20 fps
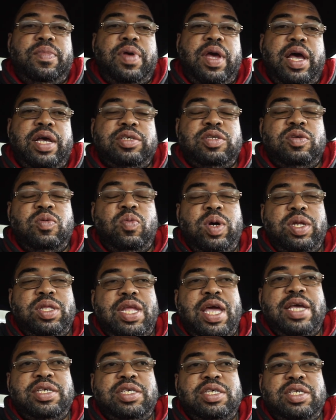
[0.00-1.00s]
as to what
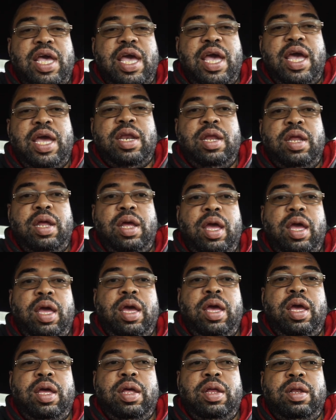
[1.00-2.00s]
they said
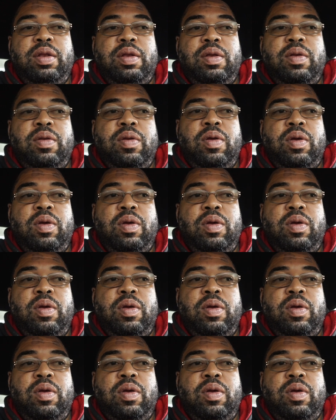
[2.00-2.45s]
and